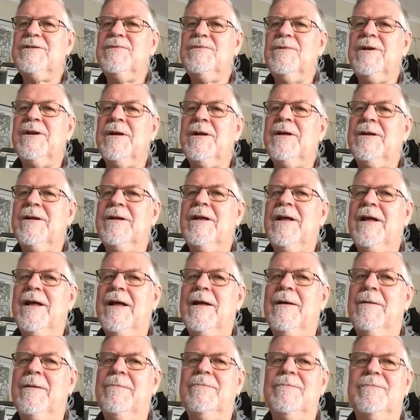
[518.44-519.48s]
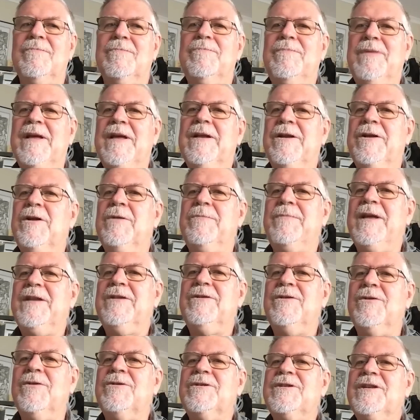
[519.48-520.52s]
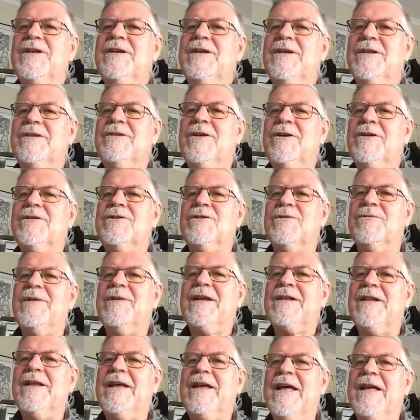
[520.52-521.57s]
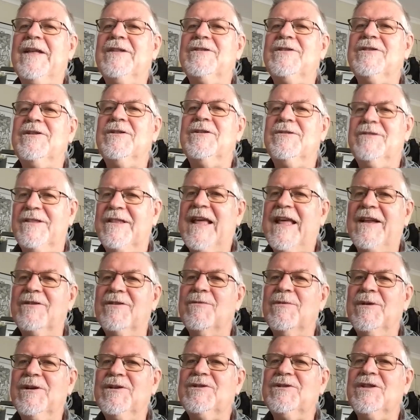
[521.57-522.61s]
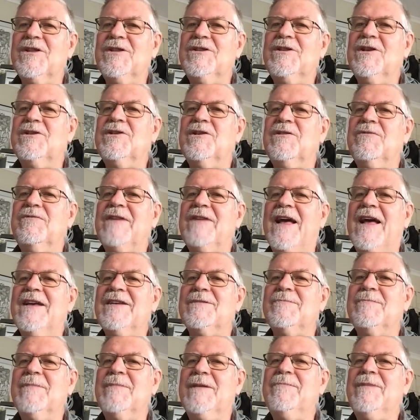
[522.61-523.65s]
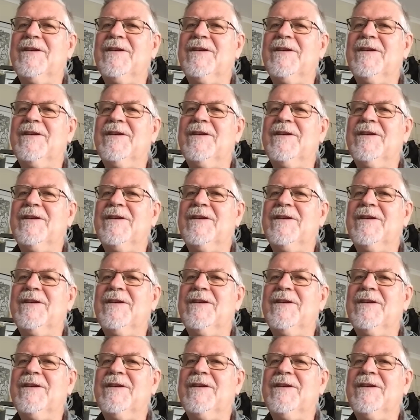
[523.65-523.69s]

want to be a little bit naughty and not directly answer that question that you've asked me,